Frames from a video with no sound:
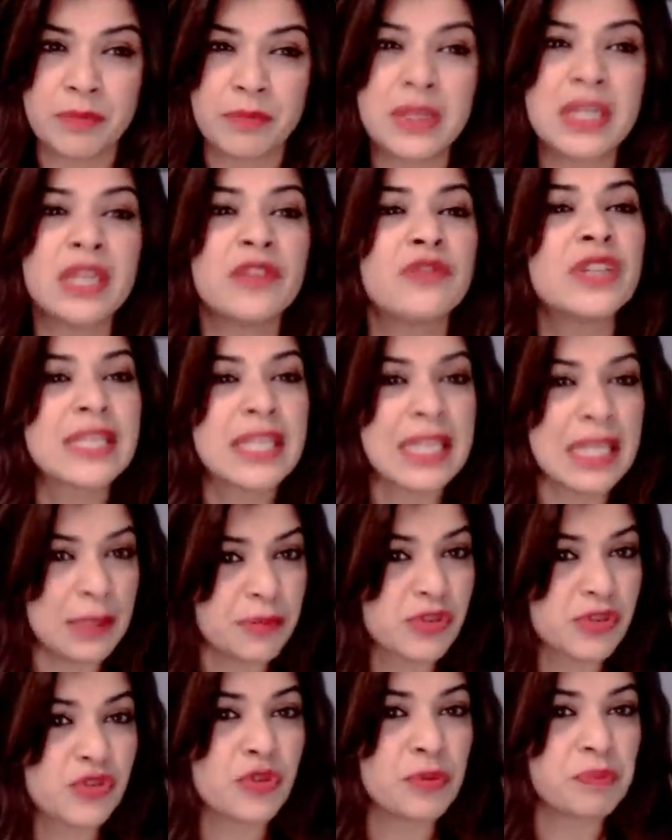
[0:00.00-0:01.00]
but if it
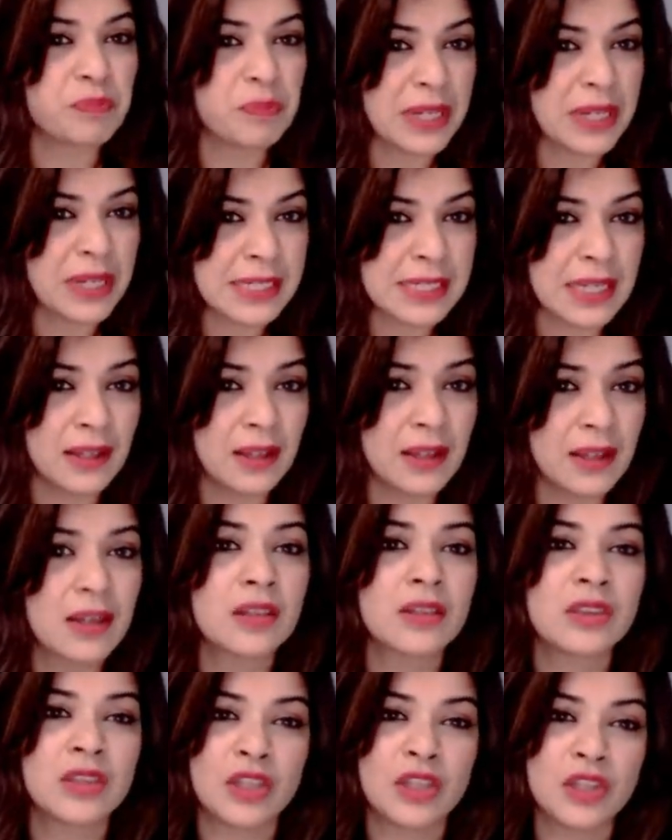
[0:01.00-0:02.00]
keeps repeating,
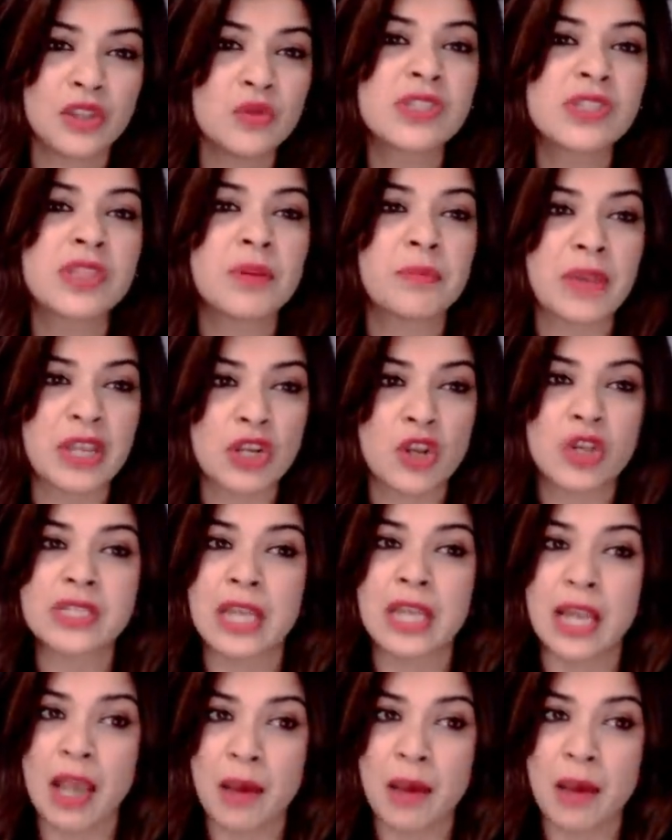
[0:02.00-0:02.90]
the user may not